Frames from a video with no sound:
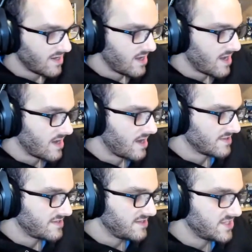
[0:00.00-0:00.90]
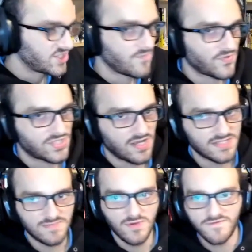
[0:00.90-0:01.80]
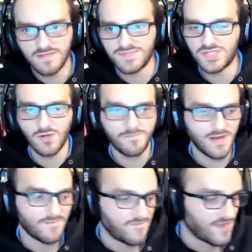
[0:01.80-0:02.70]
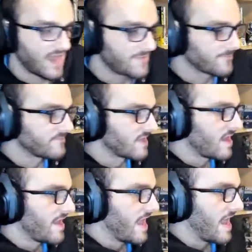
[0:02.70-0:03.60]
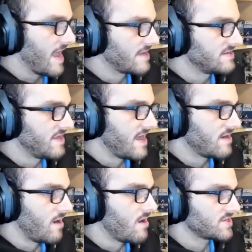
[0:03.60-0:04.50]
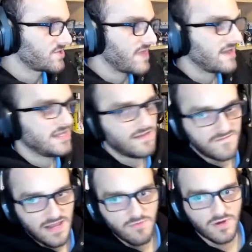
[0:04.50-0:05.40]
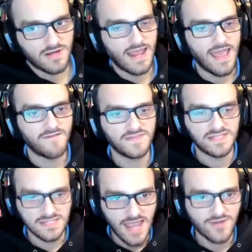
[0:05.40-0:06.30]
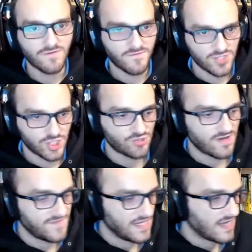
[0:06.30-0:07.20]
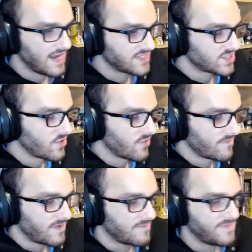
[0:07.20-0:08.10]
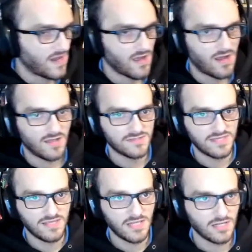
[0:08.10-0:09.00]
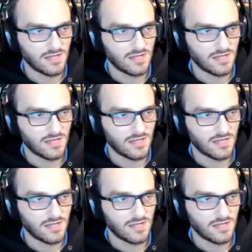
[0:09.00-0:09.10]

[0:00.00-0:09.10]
the Super Sons movie. I'm so pumped for that. And then also that evening, we're going to have the Snyderverse trivia night. So be on the